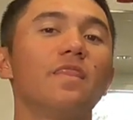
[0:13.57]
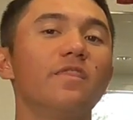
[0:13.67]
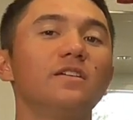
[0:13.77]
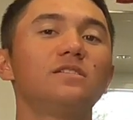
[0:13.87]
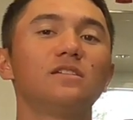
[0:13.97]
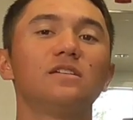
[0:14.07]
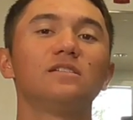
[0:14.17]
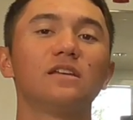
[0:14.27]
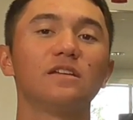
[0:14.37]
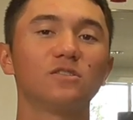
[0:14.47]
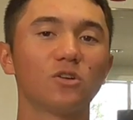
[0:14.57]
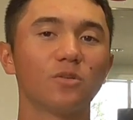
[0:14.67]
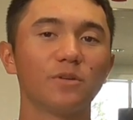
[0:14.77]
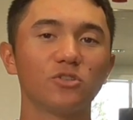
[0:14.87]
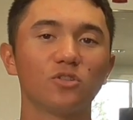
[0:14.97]
This is a
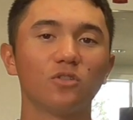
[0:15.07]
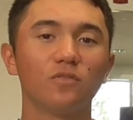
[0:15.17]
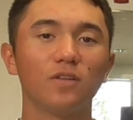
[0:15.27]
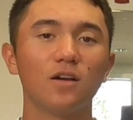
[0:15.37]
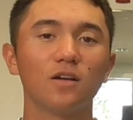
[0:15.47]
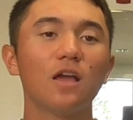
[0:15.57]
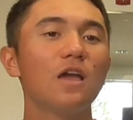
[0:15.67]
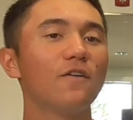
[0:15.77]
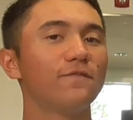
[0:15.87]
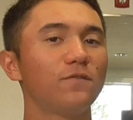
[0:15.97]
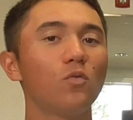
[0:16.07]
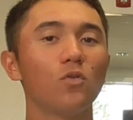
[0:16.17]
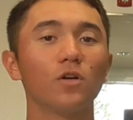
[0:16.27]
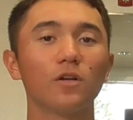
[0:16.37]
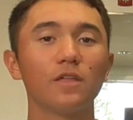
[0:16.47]
tournament journal blog
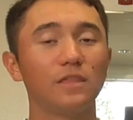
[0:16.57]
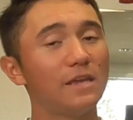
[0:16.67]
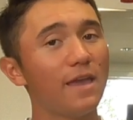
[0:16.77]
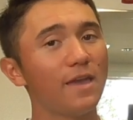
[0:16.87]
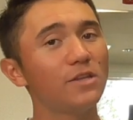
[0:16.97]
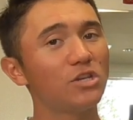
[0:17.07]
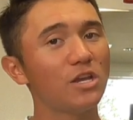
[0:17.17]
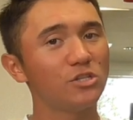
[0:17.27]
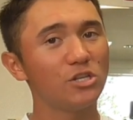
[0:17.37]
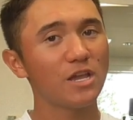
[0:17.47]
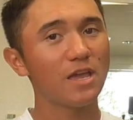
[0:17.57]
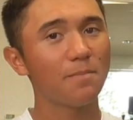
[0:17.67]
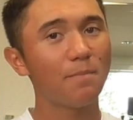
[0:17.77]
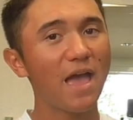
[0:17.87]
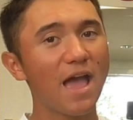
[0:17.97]
for the
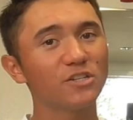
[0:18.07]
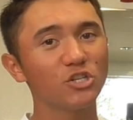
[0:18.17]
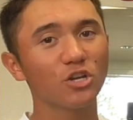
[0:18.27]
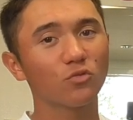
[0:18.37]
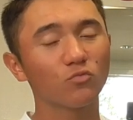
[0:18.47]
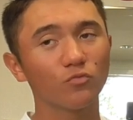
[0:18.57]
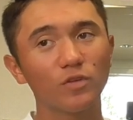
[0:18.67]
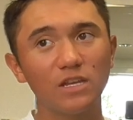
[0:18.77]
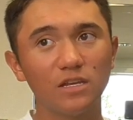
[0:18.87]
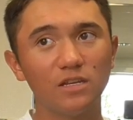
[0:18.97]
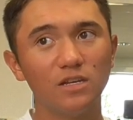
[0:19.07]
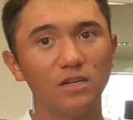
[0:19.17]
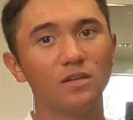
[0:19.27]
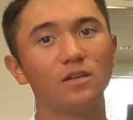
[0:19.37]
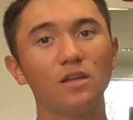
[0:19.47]
AJGA Patrick Reed
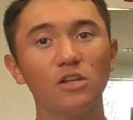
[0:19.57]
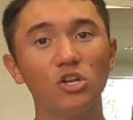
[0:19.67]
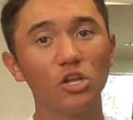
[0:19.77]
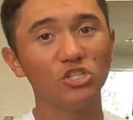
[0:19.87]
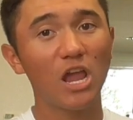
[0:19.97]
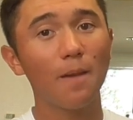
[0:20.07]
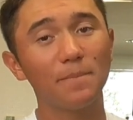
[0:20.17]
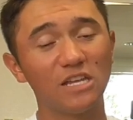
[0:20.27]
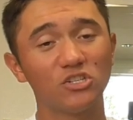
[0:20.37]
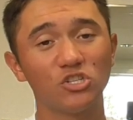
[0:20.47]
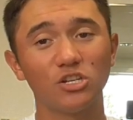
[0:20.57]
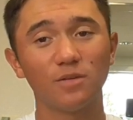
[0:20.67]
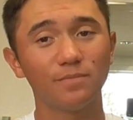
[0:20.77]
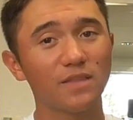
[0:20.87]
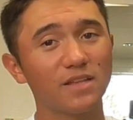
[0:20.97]

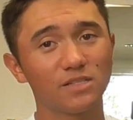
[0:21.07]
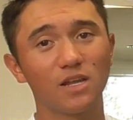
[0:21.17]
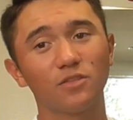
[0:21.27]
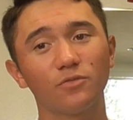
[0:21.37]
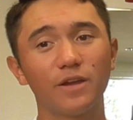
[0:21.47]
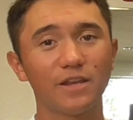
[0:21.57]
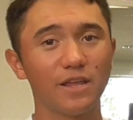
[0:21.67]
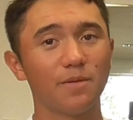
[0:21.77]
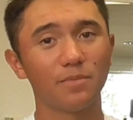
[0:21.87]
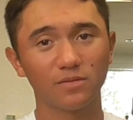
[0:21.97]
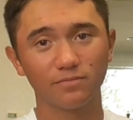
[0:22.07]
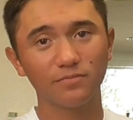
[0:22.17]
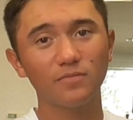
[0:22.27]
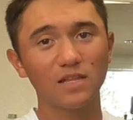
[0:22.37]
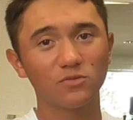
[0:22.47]
Championship. That's not the right name, but
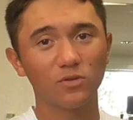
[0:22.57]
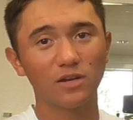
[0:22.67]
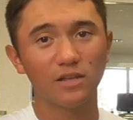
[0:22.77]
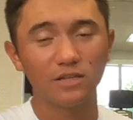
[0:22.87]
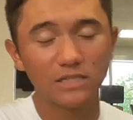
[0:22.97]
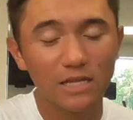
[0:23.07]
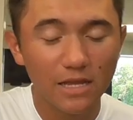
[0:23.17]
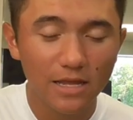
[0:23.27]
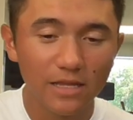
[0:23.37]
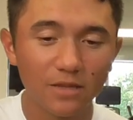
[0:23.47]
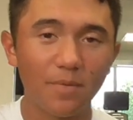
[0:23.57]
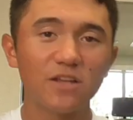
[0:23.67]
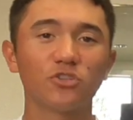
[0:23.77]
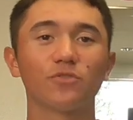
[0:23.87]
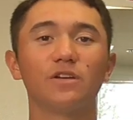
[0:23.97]
that's what it is.
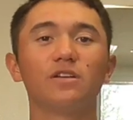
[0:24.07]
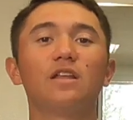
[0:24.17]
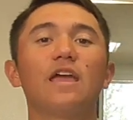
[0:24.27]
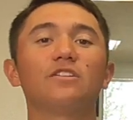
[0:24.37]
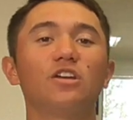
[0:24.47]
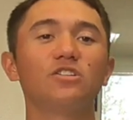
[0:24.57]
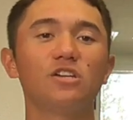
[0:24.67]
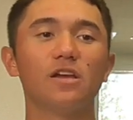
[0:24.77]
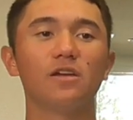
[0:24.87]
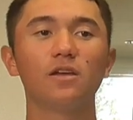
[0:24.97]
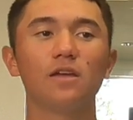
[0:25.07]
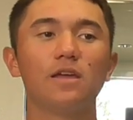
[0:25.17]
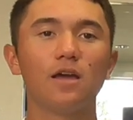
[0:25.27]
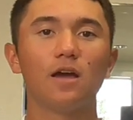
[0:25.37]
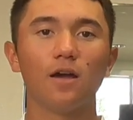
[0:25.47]
Patrick Reed, AJGA.
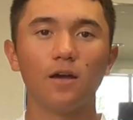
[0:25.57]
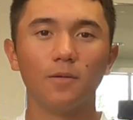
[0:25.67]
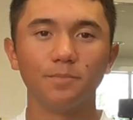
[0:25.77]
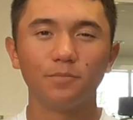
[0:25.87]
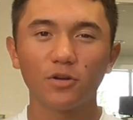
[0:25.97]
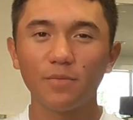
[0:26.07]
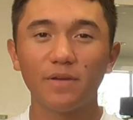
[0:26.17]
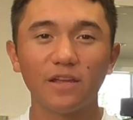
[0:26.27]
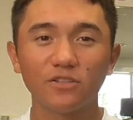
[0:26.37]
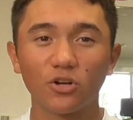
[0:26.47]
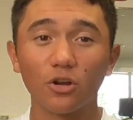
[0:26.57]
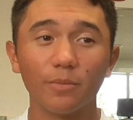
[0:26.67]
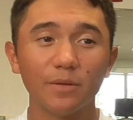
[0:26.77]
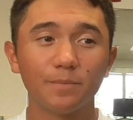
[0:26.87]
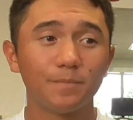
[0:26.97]
Pretty big
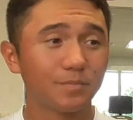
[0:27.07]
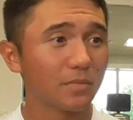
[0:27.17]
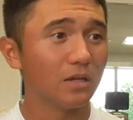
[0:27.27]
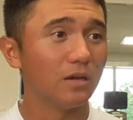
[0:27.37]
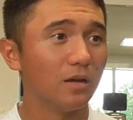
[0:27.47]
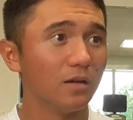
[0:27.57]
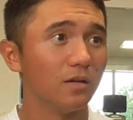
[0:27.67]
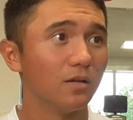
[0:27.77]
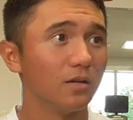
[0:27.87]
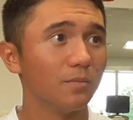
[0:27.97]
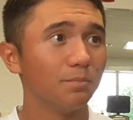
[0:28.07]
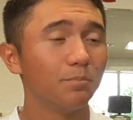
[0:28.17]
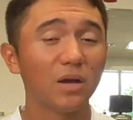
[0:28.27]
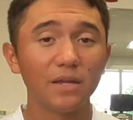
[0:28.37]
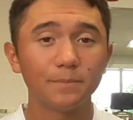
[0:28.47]
tournament,
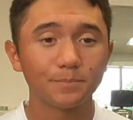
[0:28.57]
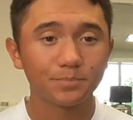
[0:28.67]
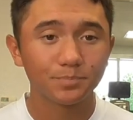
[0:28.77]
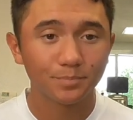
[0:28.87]
but